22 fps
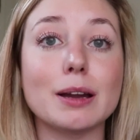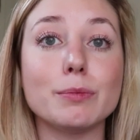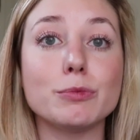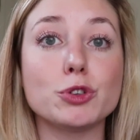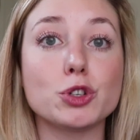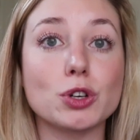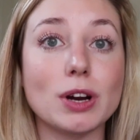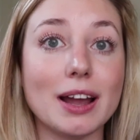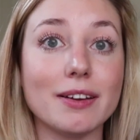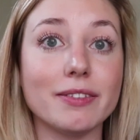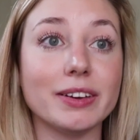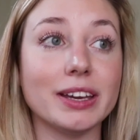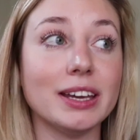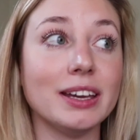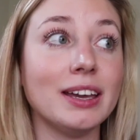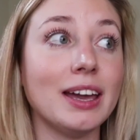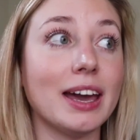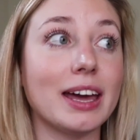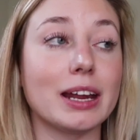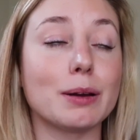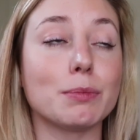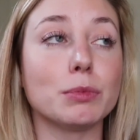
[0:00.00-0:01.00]
I'm
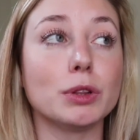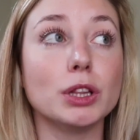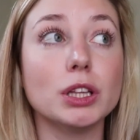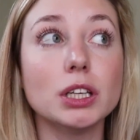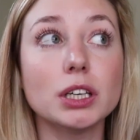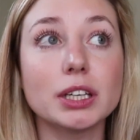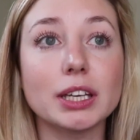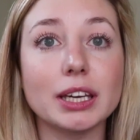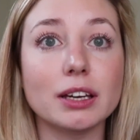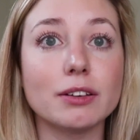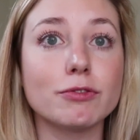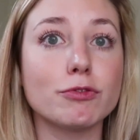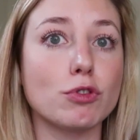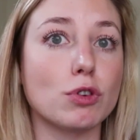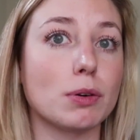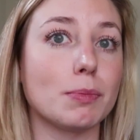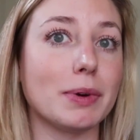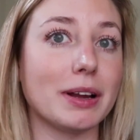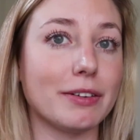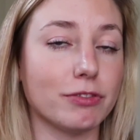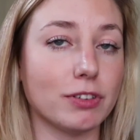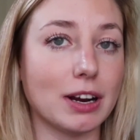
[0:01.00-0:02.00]
driving and I'm looking for
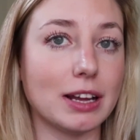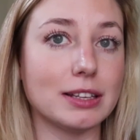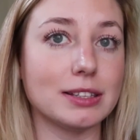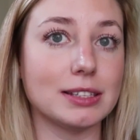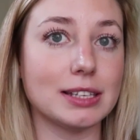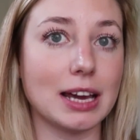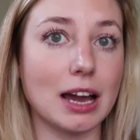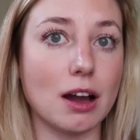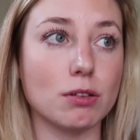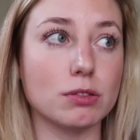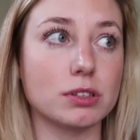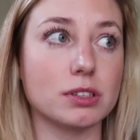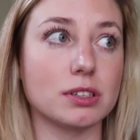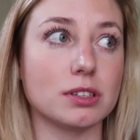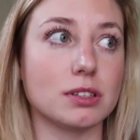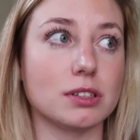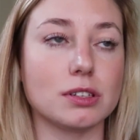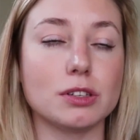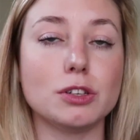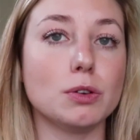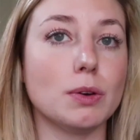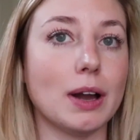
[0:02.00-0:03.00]
my friend's house.
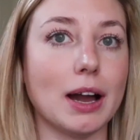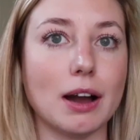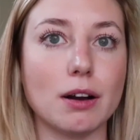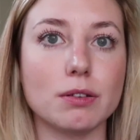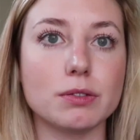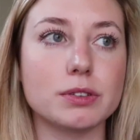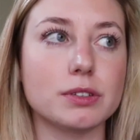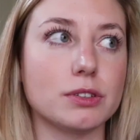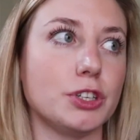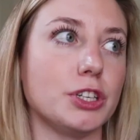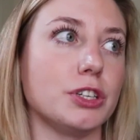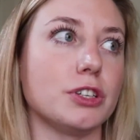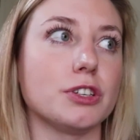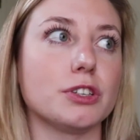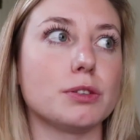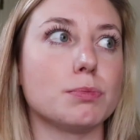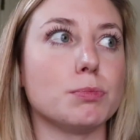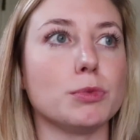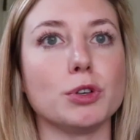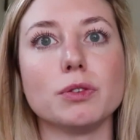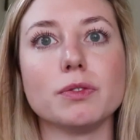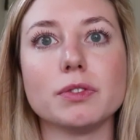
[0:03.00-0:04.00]
It's a new house. She
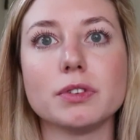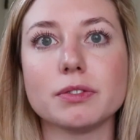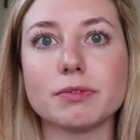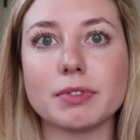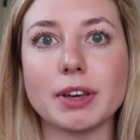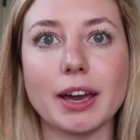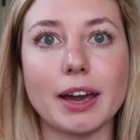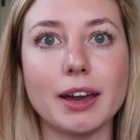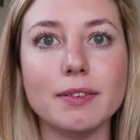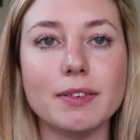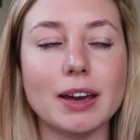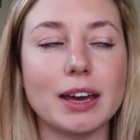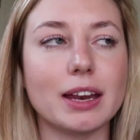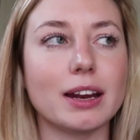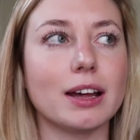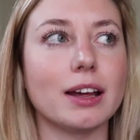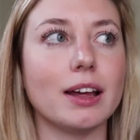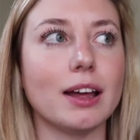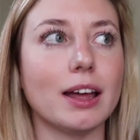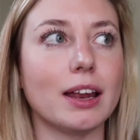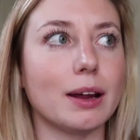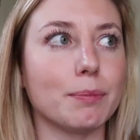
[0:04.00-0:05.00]
just moved, okay?
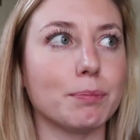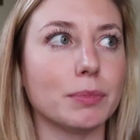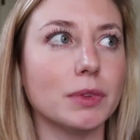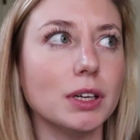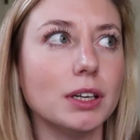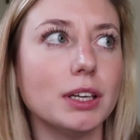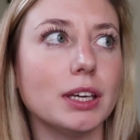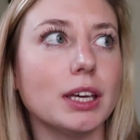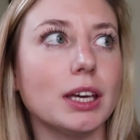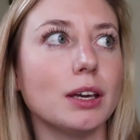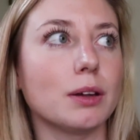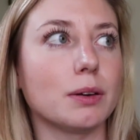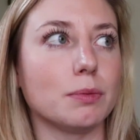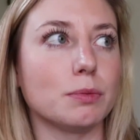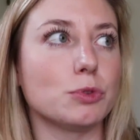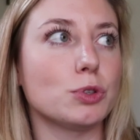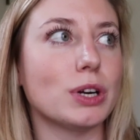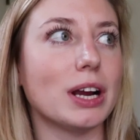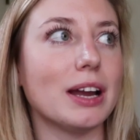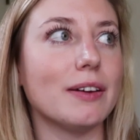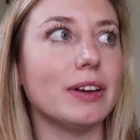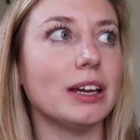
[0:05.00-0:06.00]
And I'm looking and I'm
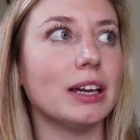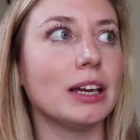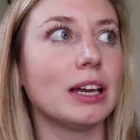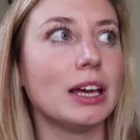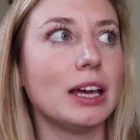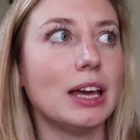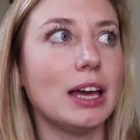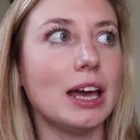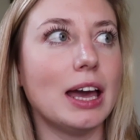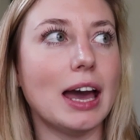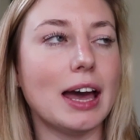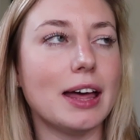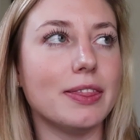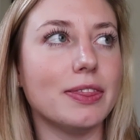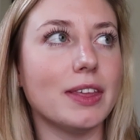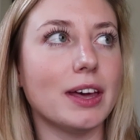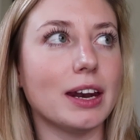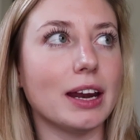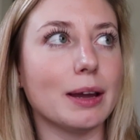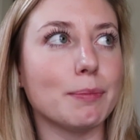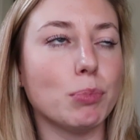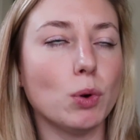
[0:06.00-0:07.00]
driving, and
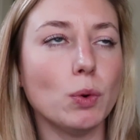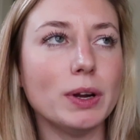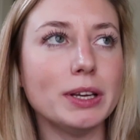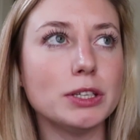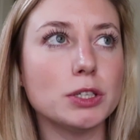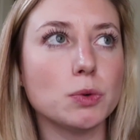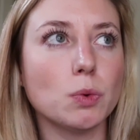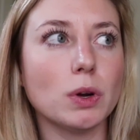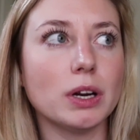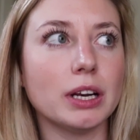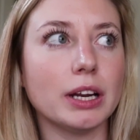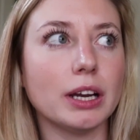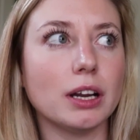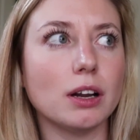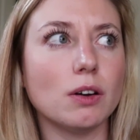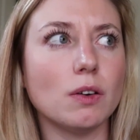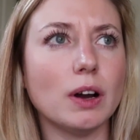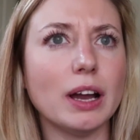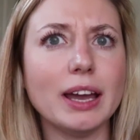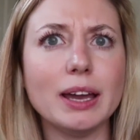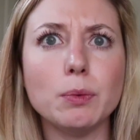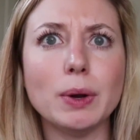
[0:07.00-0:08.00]
then I point to one and I
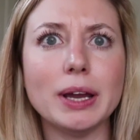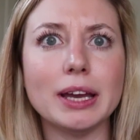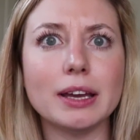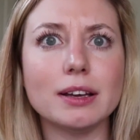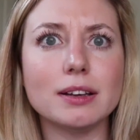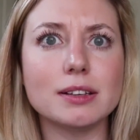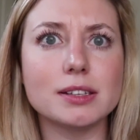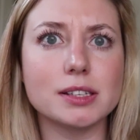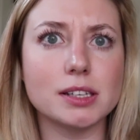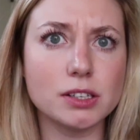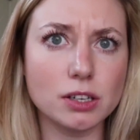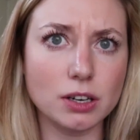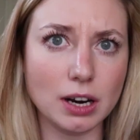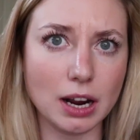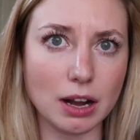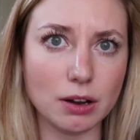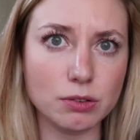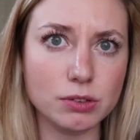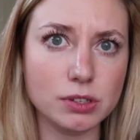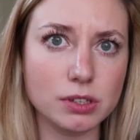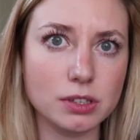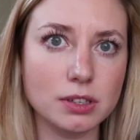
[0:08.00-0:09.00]
go, hey, wait, is this her
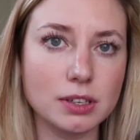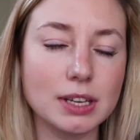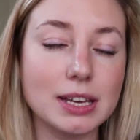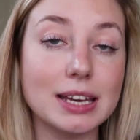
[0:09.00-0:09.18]
house?